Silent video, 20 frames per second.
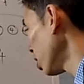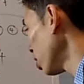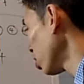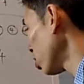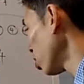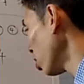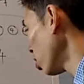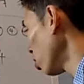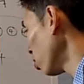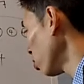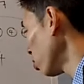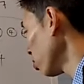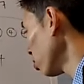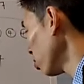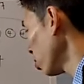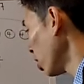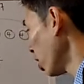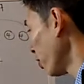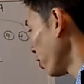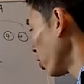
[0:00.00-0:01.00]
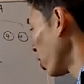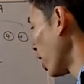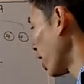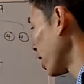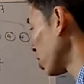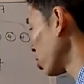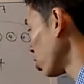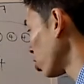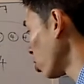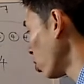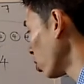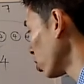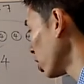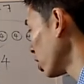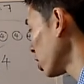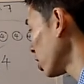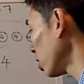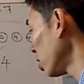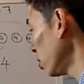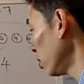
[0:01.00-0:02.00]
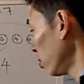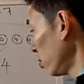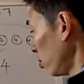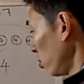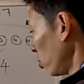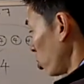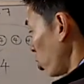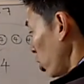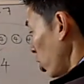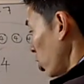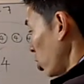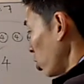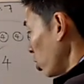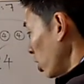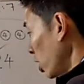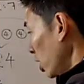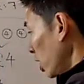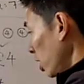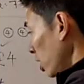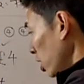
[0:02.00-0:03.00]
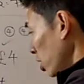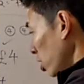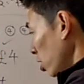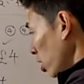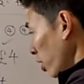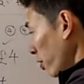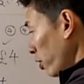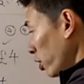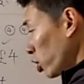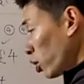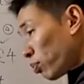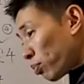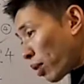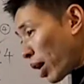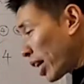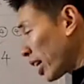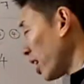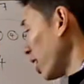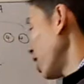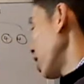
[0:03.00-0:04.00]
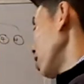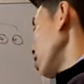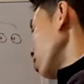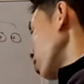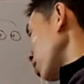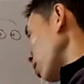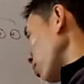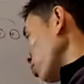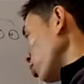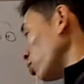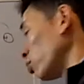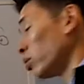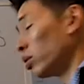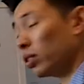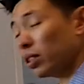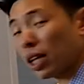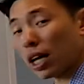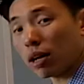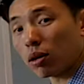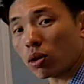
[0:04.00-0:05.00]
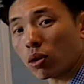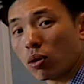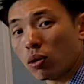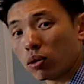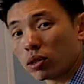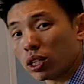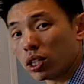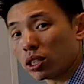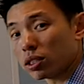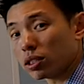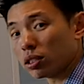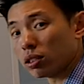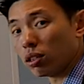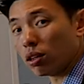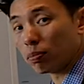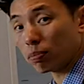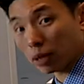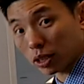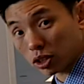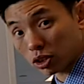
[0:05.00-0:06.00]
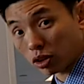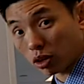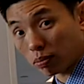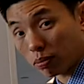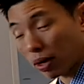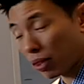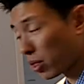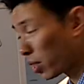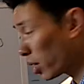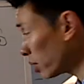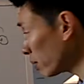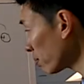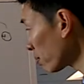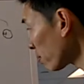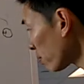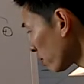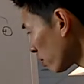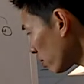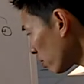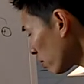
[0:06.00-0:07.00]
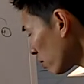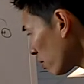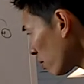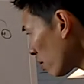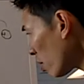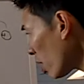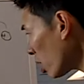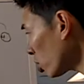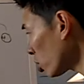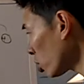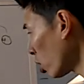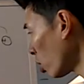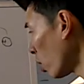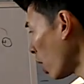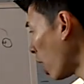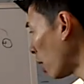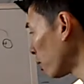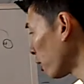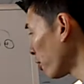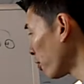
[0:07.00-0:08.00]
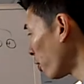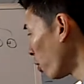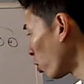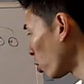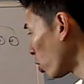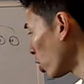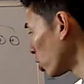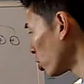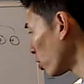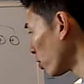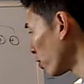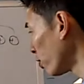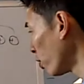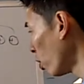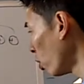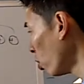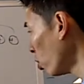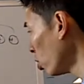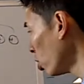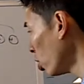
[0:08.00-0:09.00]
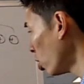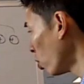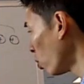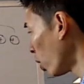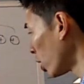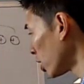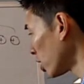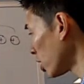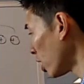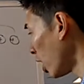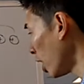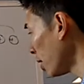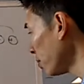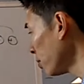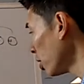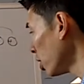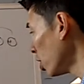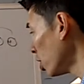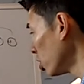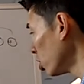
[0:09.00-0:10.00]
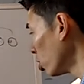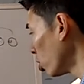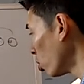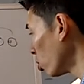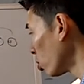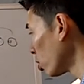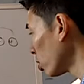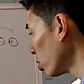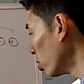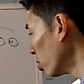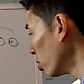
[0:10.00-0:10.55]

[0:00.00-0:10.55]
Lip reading: So if you like to call this, traditionally it's a division bracket. Some students now call this the bus stop method. So how many 4 going to 4? 1 time, no